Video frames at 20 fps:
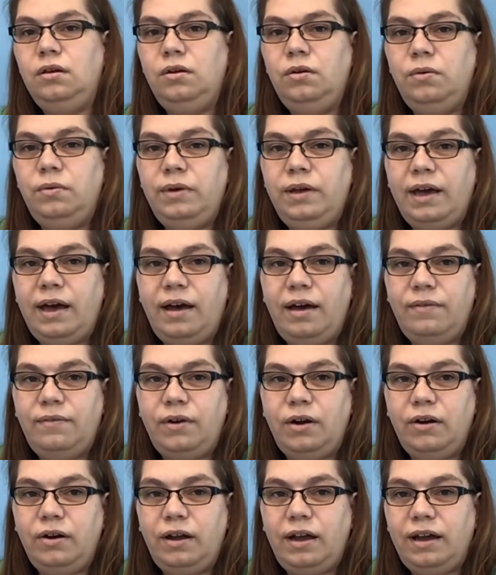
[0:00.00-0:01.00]
We have
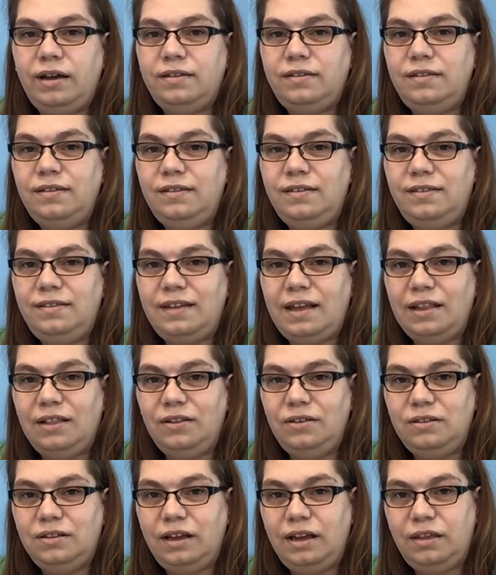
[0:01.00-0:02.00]
our X's that look
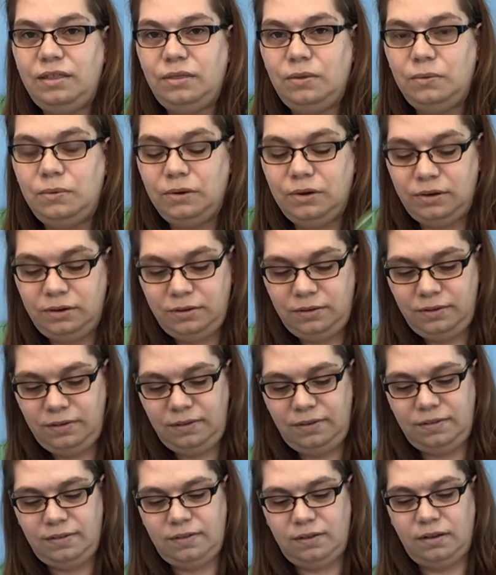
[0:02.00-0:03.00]
like
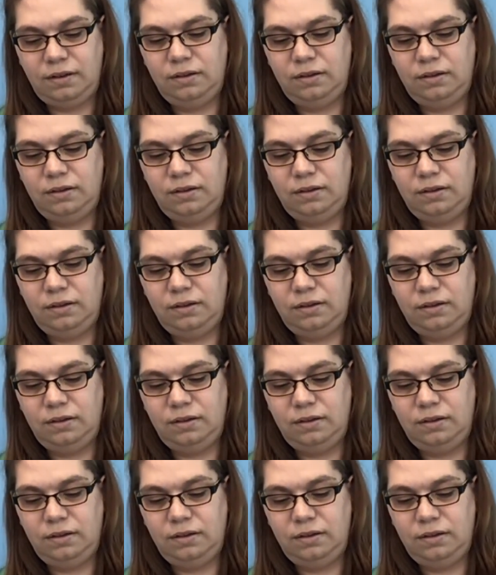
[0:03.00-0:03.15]
thorns,